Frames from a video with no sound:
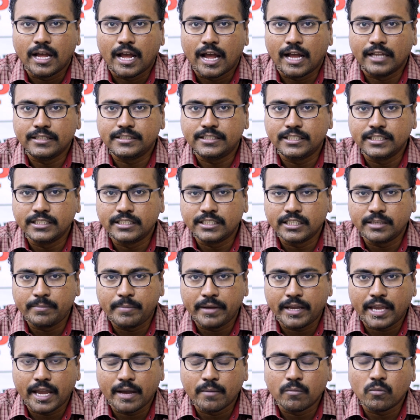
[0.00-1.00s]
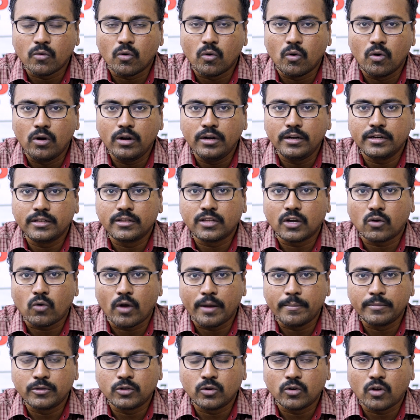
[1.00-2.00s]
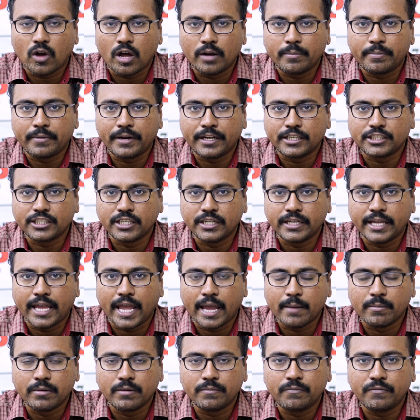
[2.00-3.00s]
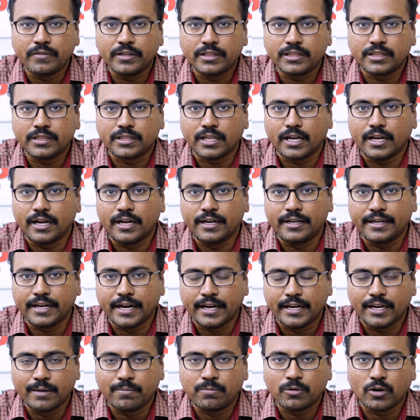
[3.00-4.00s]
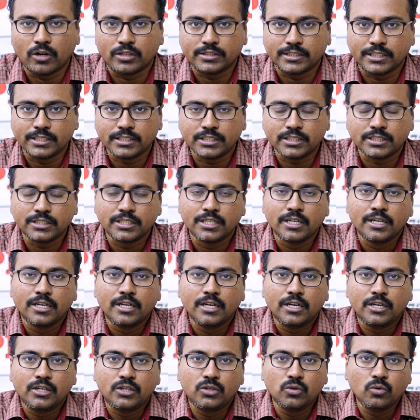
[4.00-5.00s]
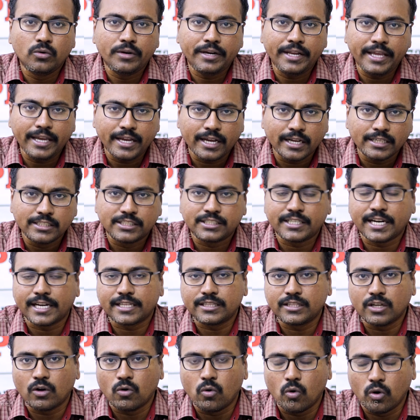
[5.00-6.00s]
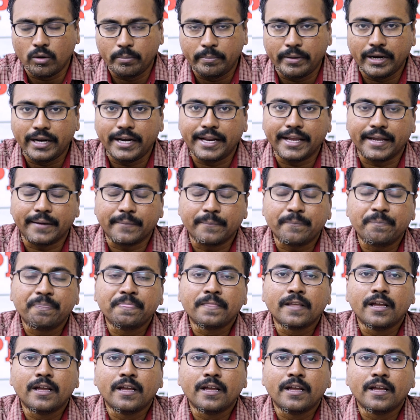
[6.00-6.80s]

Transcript: and since it became old, the Coimbatore Corporation came up with a tender process to reconstruct the whole building.